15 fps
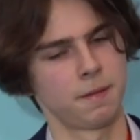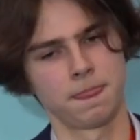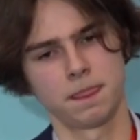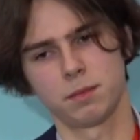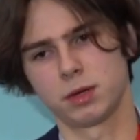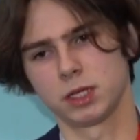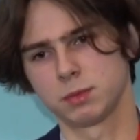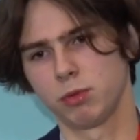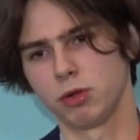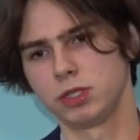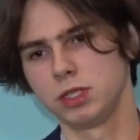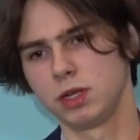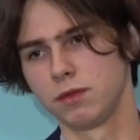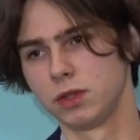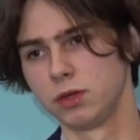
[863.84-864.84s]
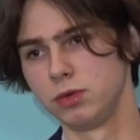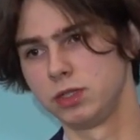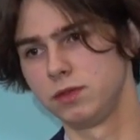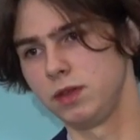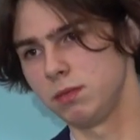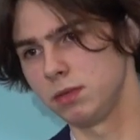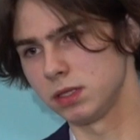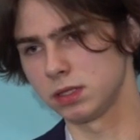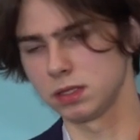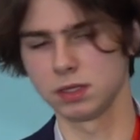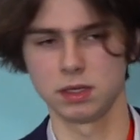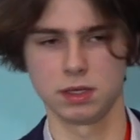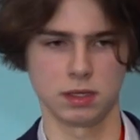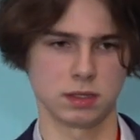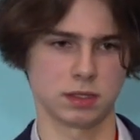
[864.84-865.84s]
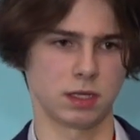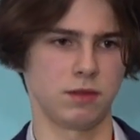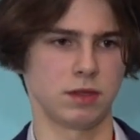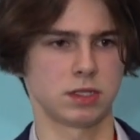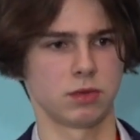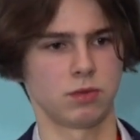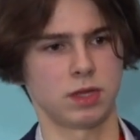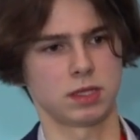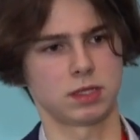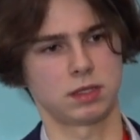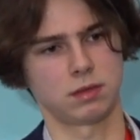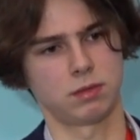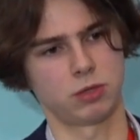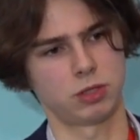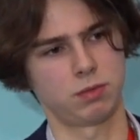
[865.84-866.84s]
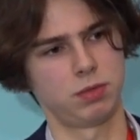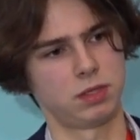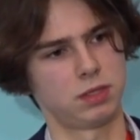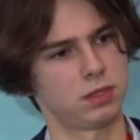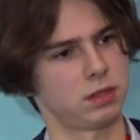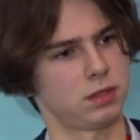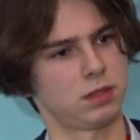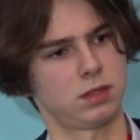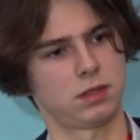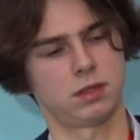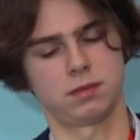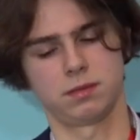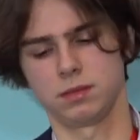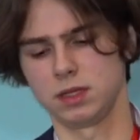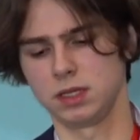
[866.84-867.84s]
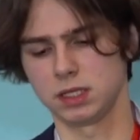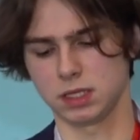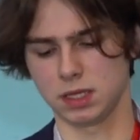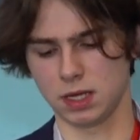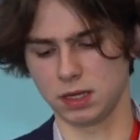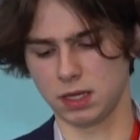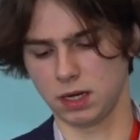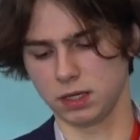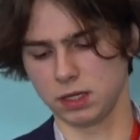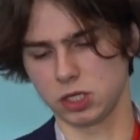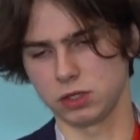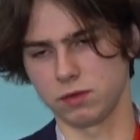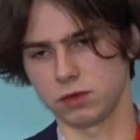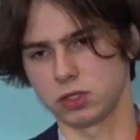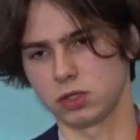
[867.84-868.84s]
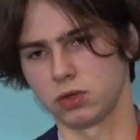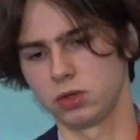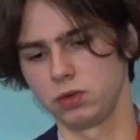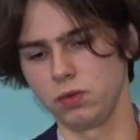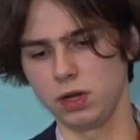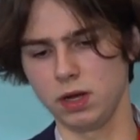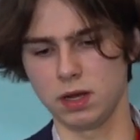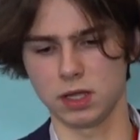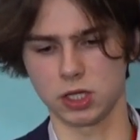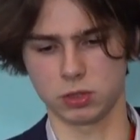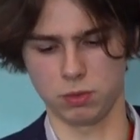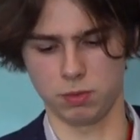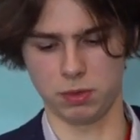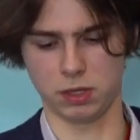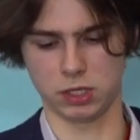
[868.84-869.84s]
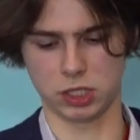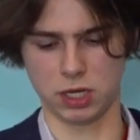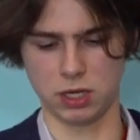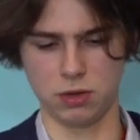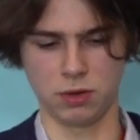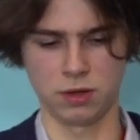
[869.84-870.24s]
an employee forgets to close the port, and this is a